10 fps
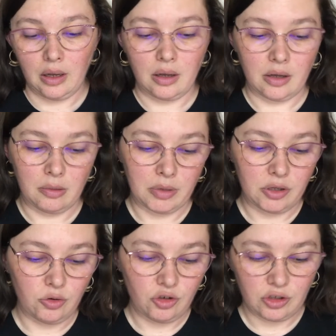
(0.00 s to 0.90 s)
But
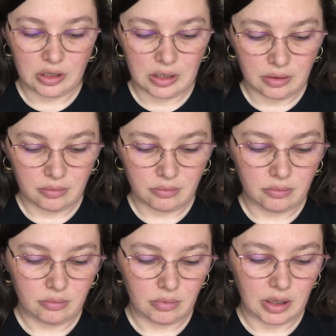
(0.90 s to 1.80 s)
usually
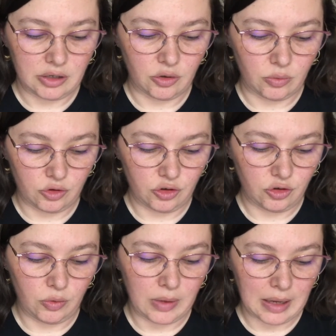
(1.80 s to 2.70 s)
I don't
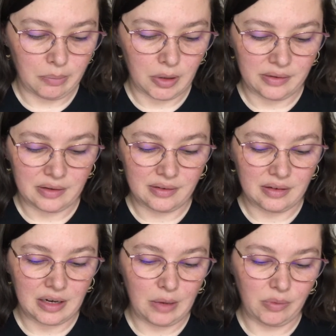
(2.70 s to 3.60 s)
do that. But since
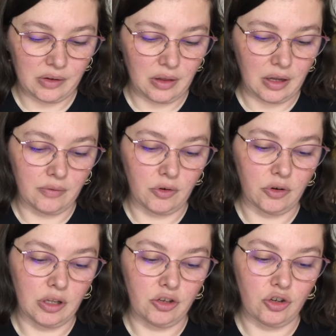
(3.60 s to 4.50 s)
today was a lot of
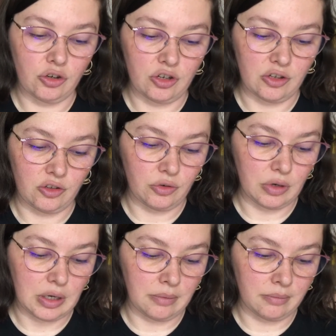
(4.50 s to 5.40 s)
early church
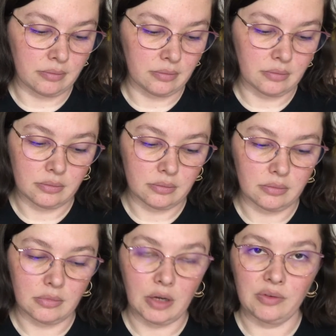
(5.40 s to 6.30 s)
history,
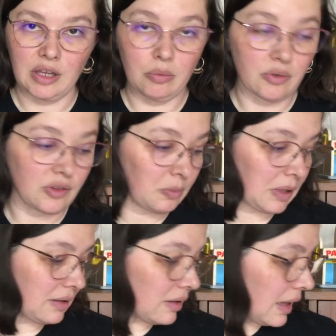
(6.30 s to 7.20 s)
I was able to
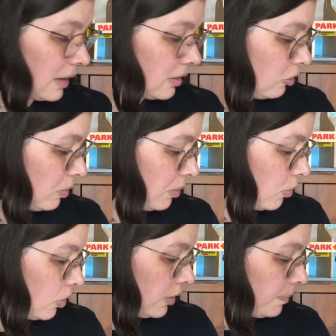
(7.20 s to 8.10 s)
speak to that a little bit
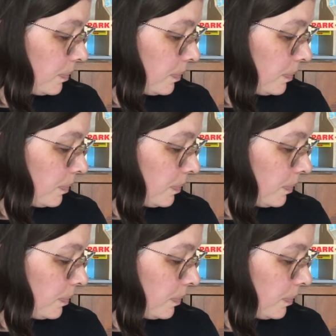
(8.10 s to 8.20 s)
more.